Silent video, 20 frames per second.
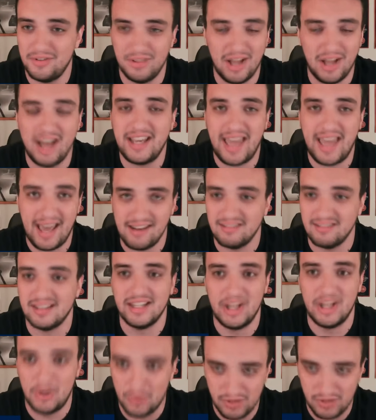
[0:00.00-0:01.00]
Again,
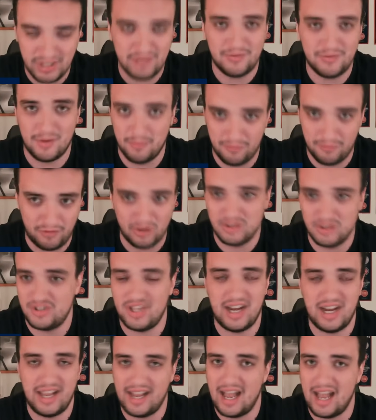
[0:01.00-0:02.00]
literally from first
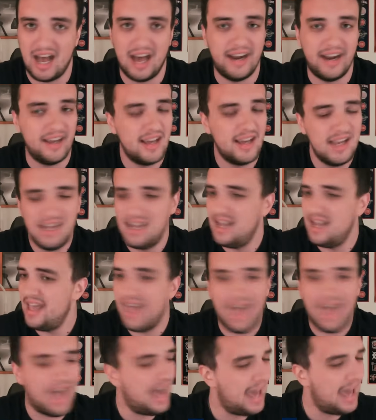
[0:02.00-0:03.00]
inning on,
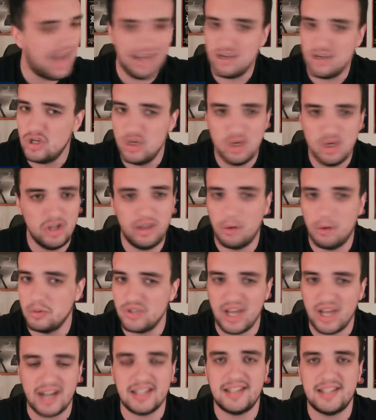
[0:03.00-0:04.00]
there was
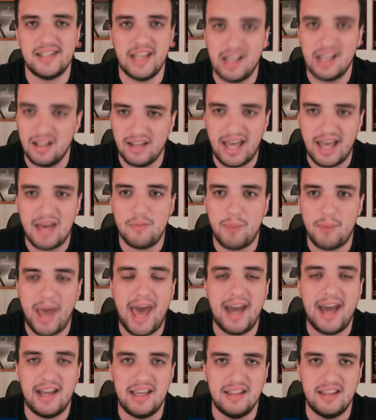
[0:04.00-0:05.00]
not a single
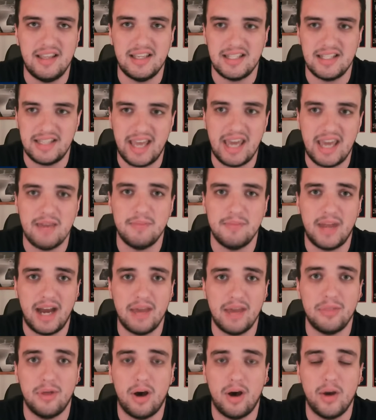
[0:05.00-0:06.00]
at-bat in this game that
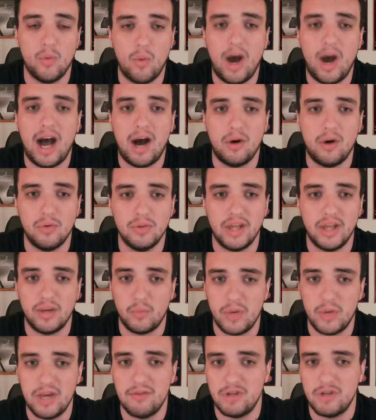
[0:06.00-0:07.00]
I thought, wow, like
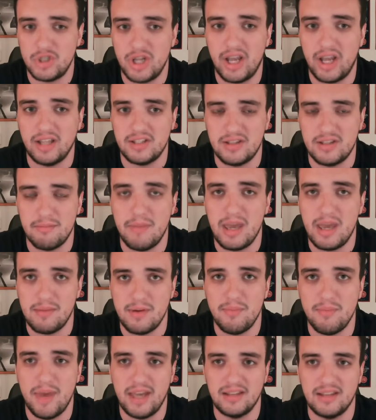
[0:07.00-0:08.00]
we have a chance to
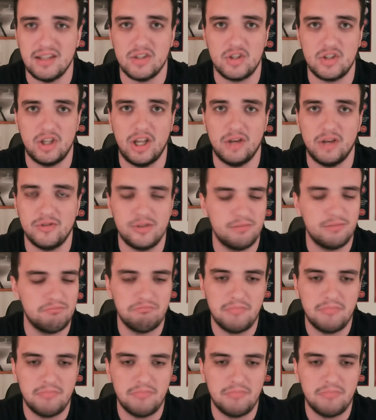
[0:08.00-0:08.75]
maybe make this close.